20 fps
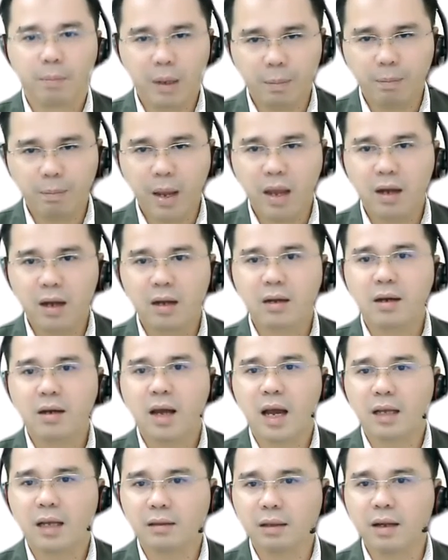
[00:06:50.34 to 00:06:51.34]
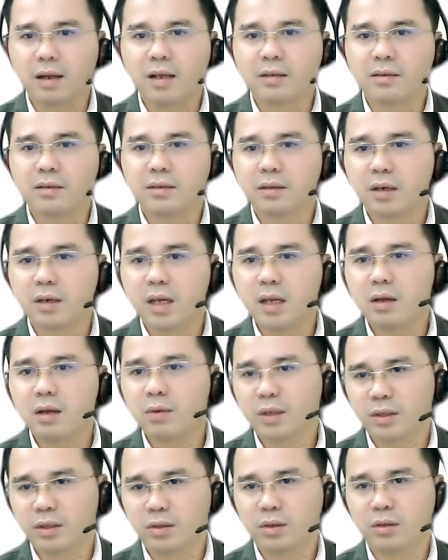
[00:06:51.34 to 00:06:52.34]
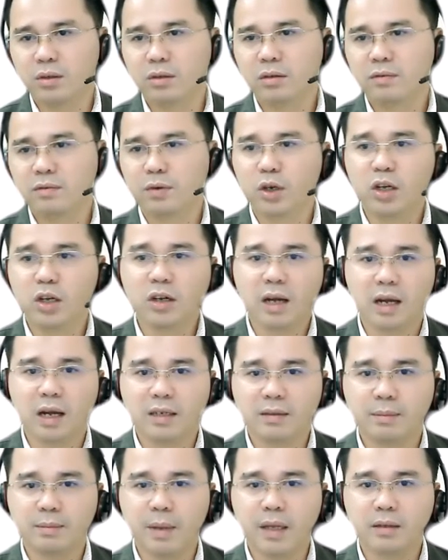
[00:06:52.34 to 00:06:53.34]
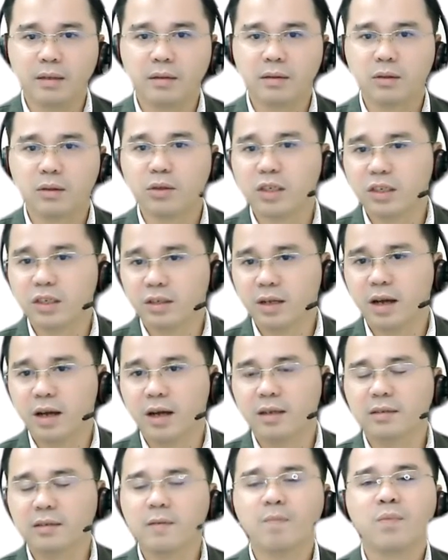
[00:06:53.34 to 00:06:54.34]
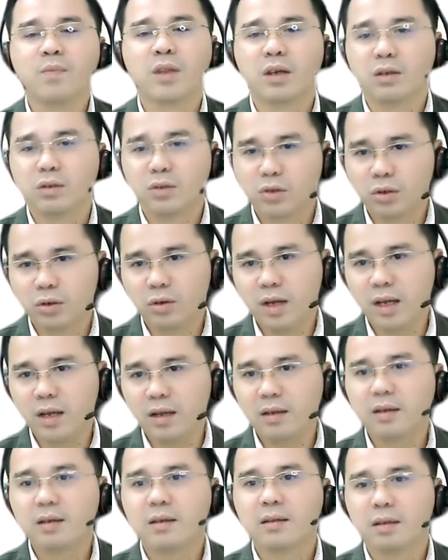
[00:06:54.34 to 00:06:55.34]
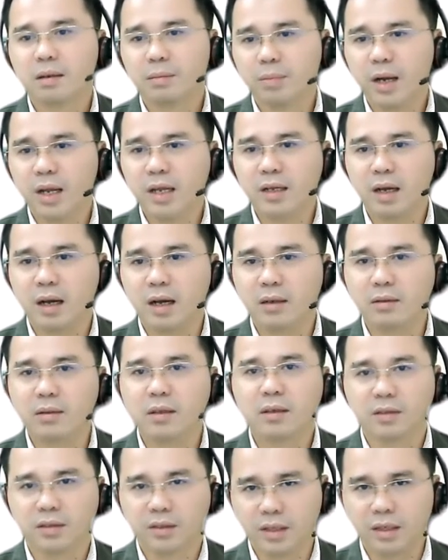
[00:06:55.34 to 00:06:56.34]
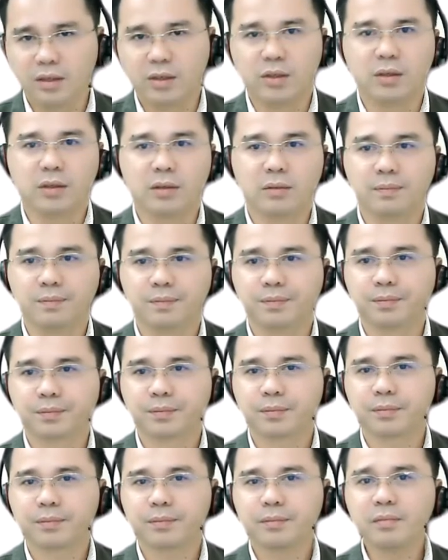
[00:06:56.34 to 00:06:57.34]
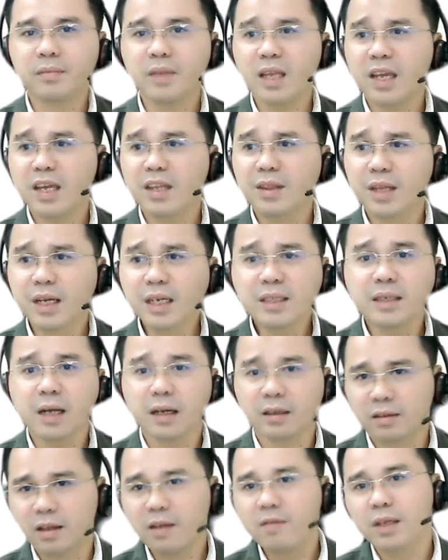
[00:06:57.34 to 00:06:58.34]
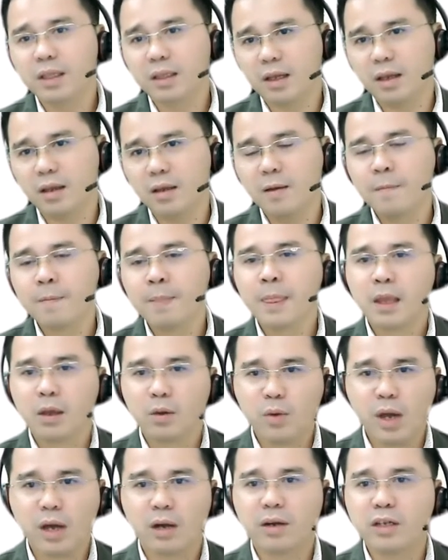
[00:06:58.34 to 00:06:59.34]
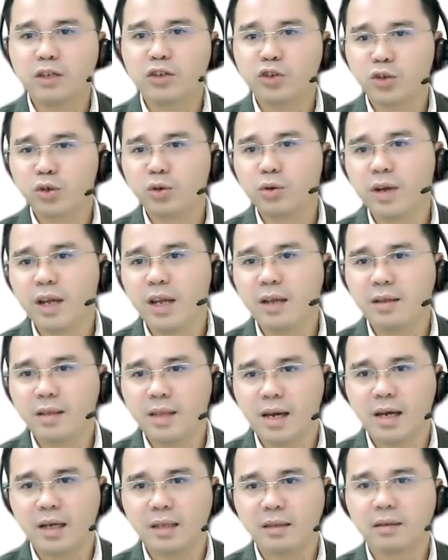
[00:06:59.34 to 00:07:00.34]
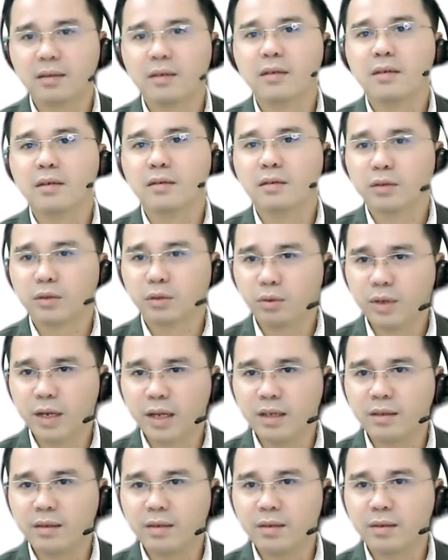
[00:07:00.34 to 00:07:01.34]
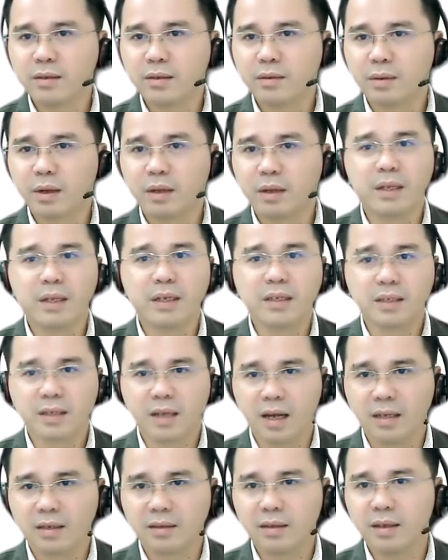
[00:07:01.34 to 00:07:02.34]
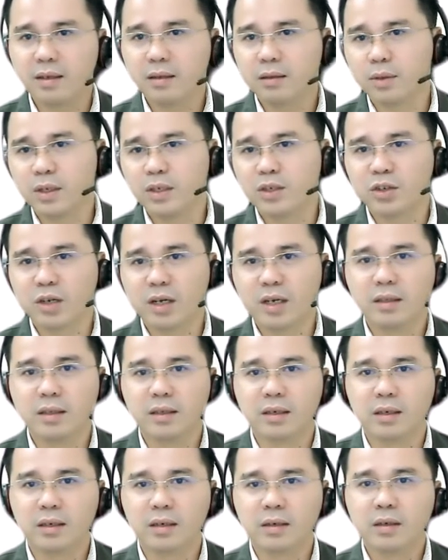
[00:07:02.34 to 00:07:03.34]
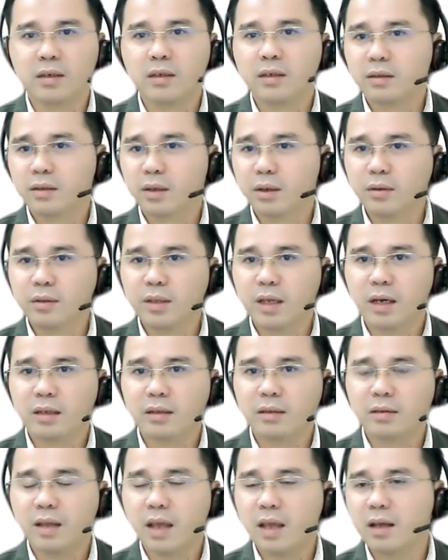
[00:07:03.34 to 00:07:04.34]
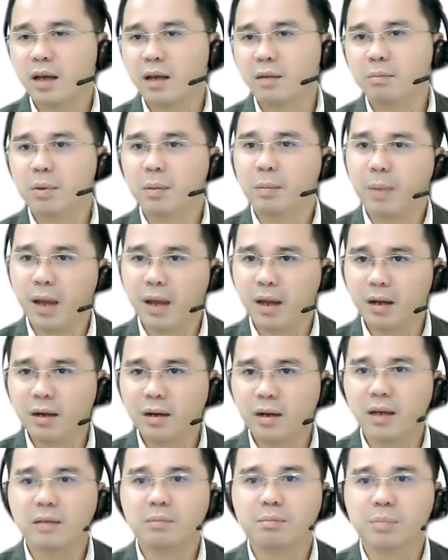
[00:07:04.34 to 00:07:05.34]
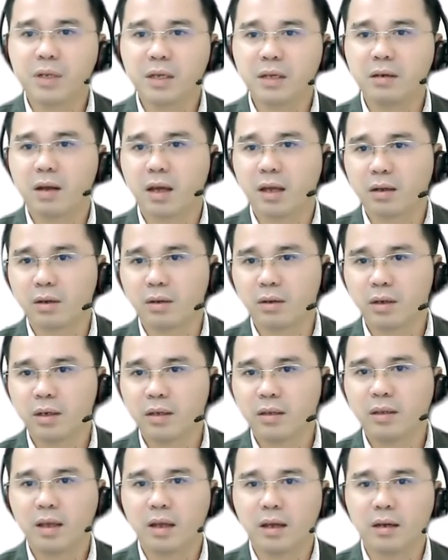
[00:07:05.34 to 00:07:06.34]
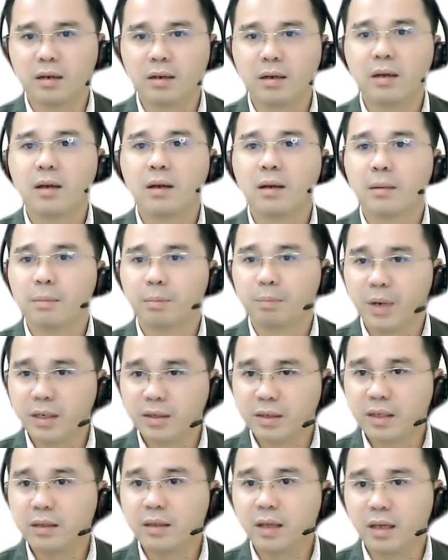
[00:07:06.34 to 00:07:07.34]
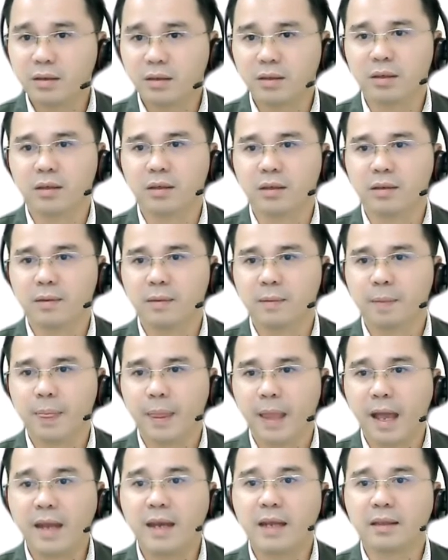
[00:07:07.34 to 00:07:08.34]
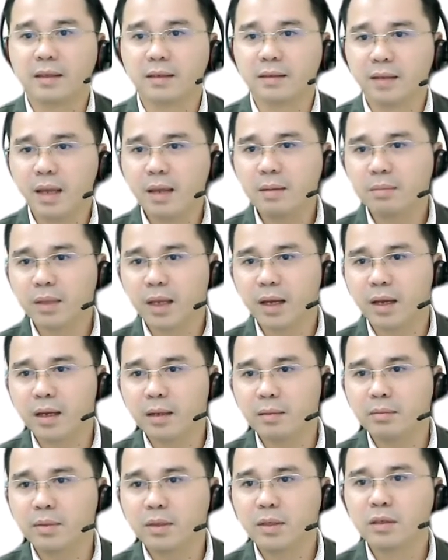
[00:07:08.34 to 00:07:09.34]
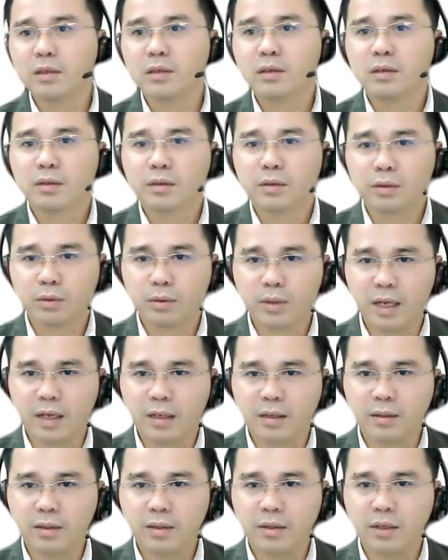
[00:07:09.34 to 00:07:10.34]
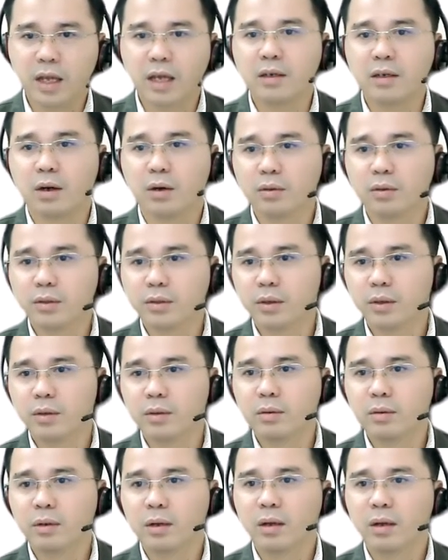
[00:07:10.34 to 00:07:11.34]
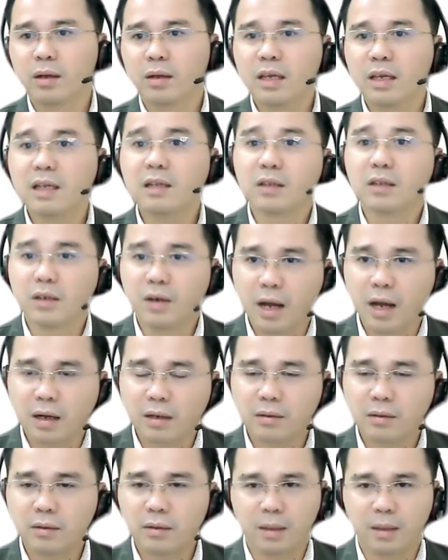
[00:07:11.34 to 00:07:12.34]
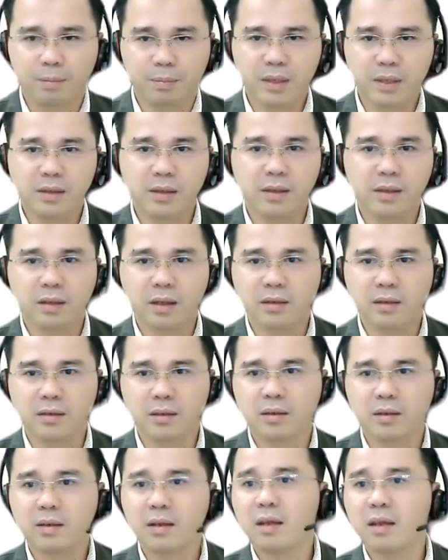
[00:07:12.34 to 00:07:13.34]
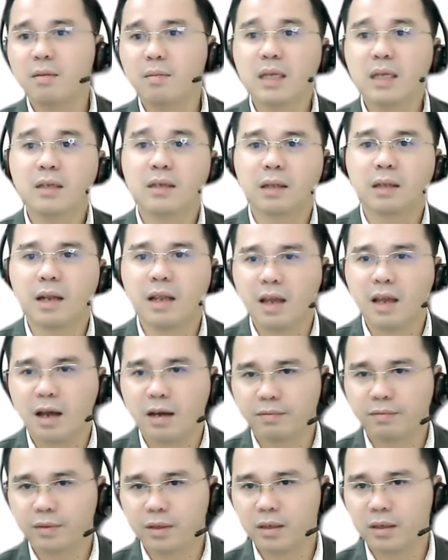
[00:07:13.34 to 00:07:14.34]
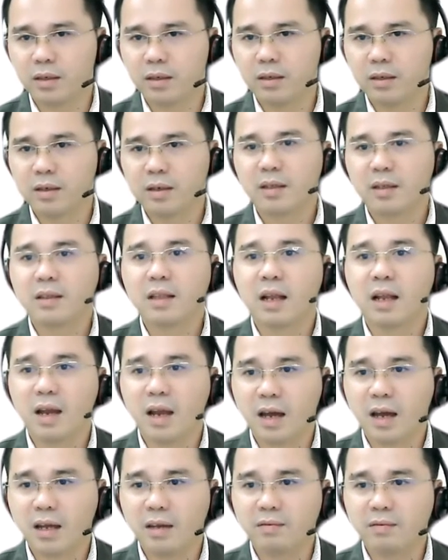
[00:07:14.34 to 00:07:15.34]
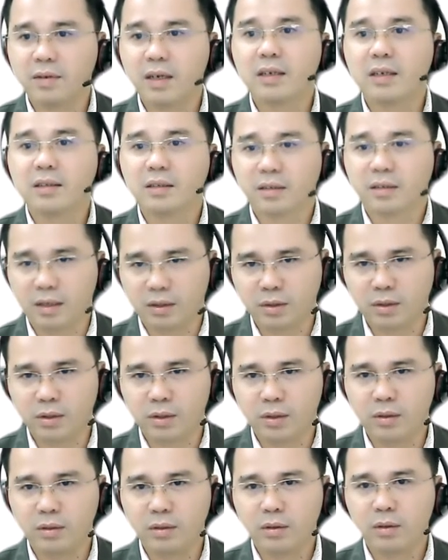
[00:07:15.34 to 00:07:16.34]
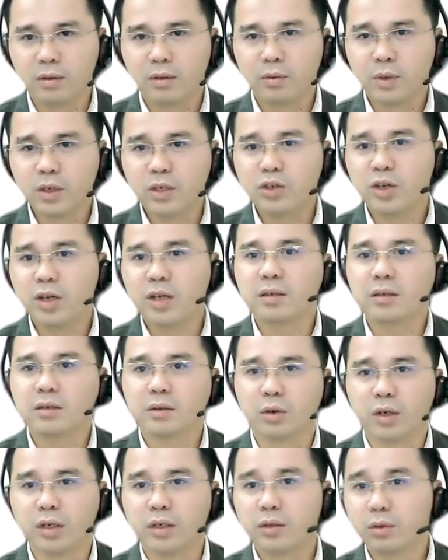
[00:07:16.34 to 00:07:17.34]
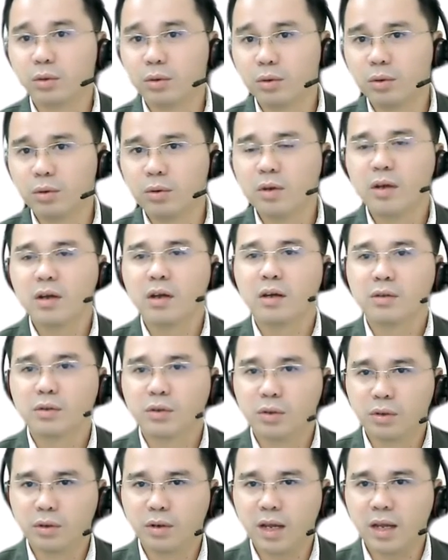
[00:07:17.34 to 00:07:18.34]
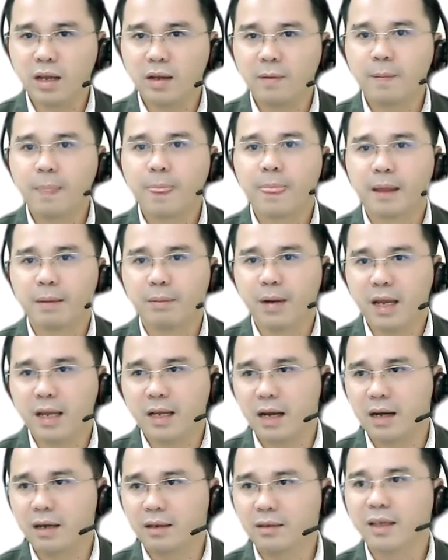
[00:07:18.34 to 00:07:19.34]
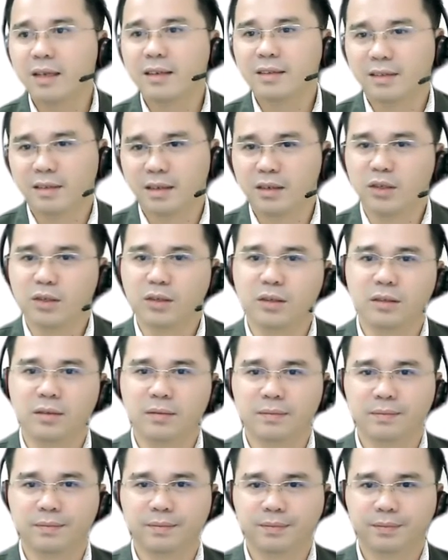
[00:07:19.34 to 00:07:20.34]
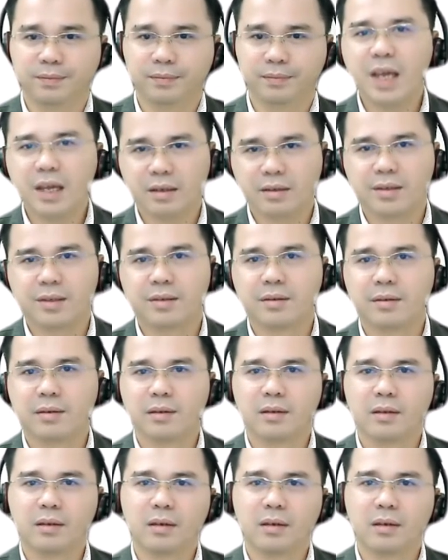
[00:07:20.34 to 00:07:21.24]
Prepare at least 3 questions for your classmates to discuss during the breakout session. In this activity, we are ensuring that students be discussing to each other so that they can prepare and pre-record their presentation. And at the same time, students can also interact to the presentation immediately after the live session, which is or true during the breakout session. 6.